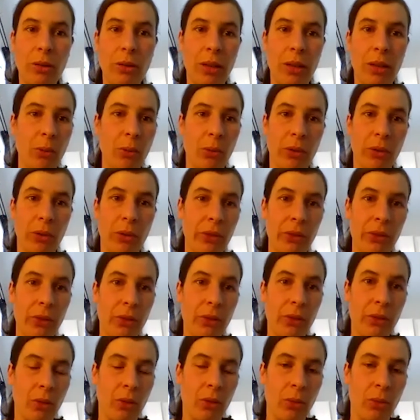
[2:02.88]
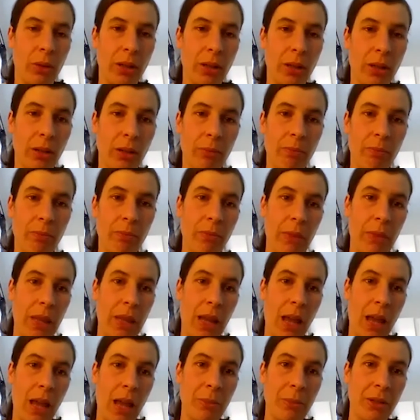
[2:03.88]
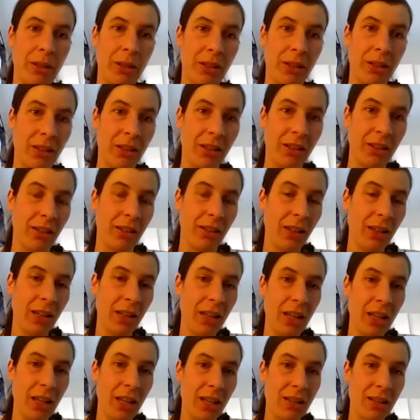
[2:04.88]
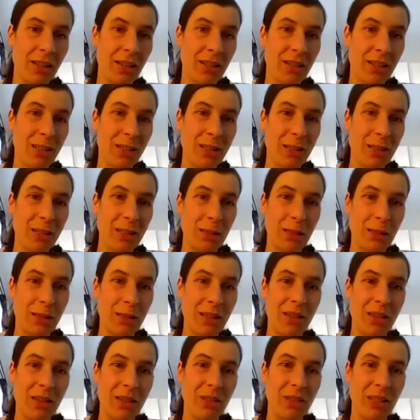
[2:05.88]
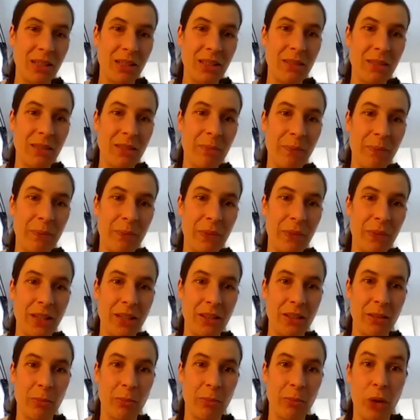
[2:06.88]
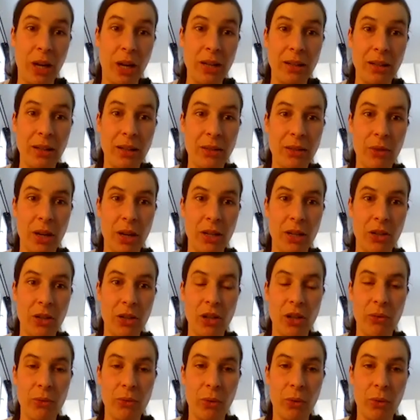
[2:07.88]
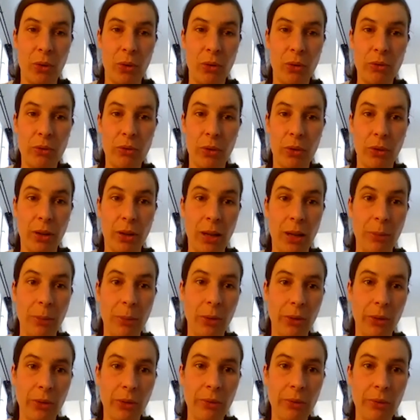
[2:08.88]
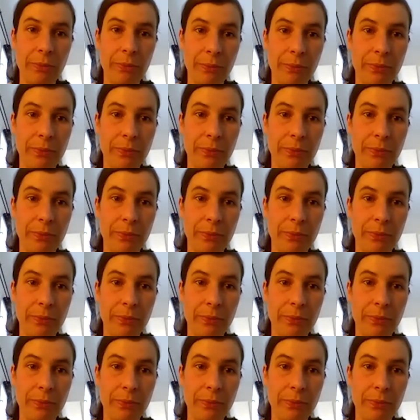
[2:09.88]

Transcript: that was already happening in the 60s and 70s as a branding strategy for neighborhoods.